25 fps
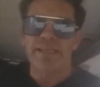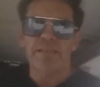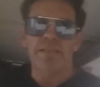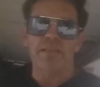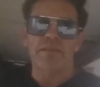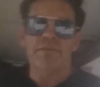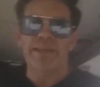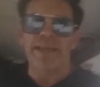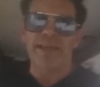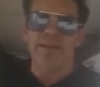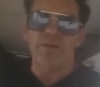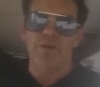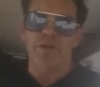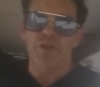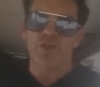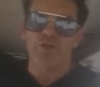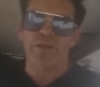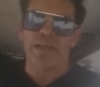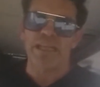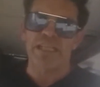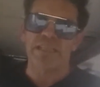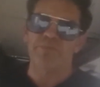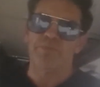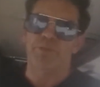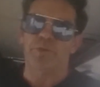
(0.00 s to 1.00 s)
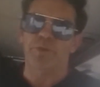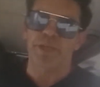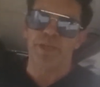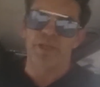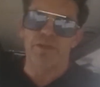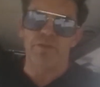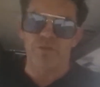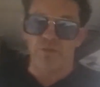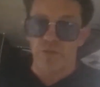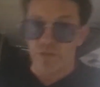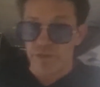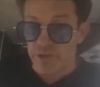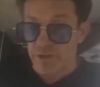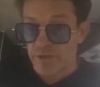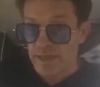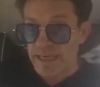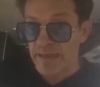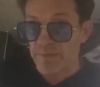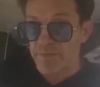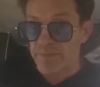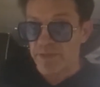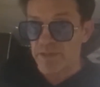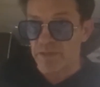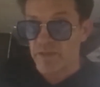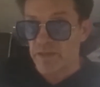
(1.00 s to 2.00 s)
You then got to transport it across the
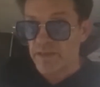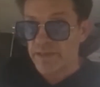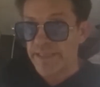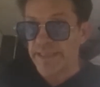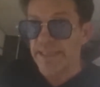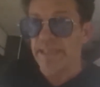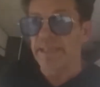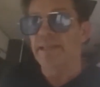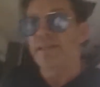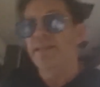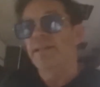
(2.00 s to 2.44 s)
campsite,